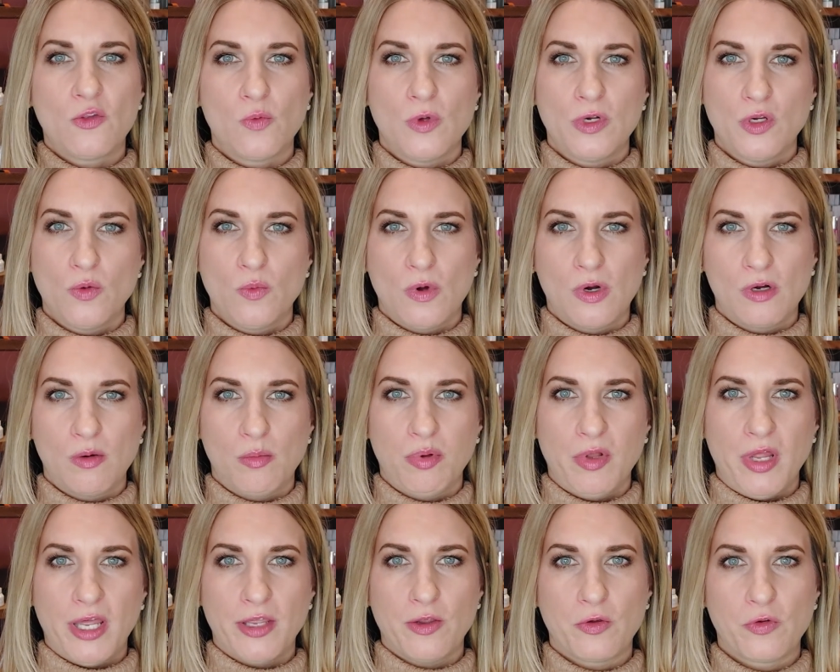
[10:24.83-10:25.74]
when you want to
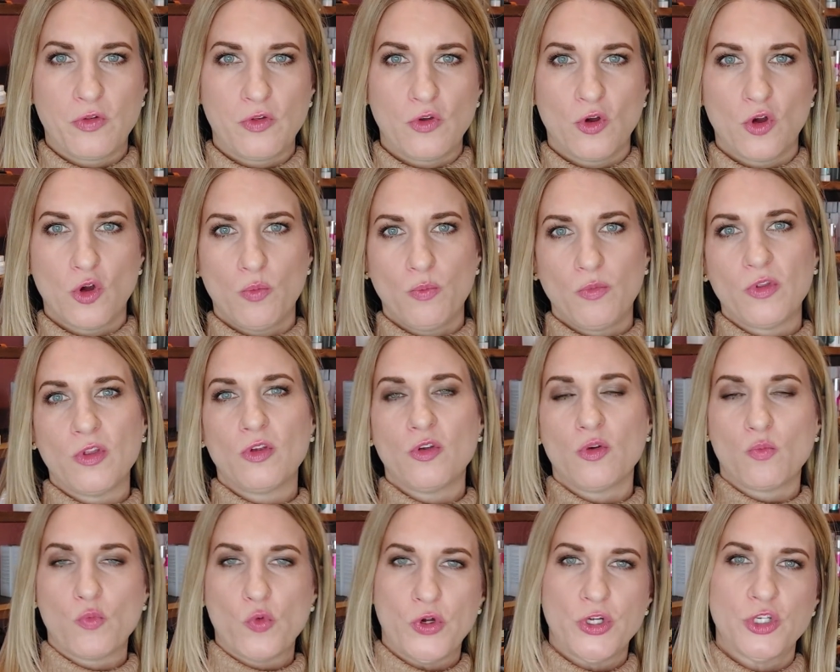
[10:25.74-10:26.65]
apply your serums and
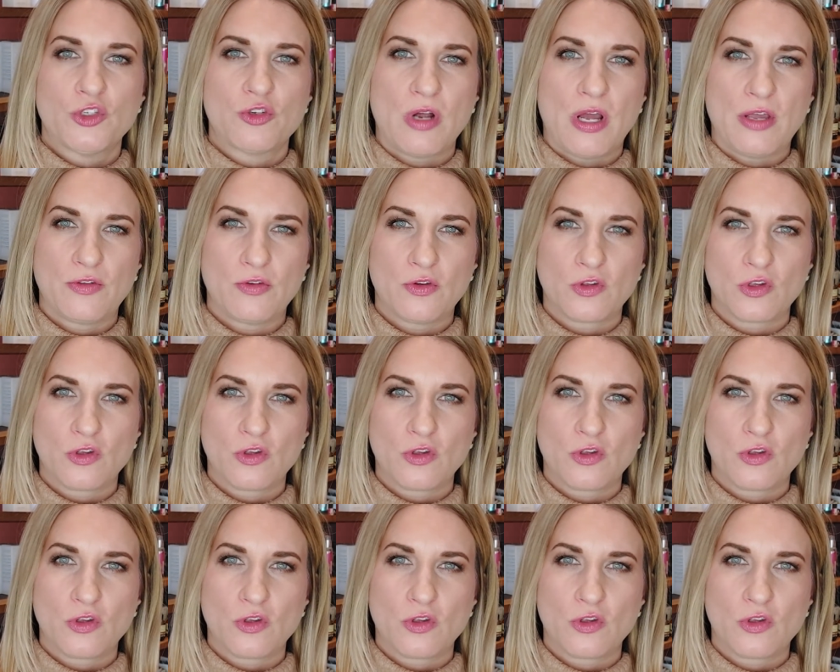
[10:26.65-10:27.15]
your moisturizers,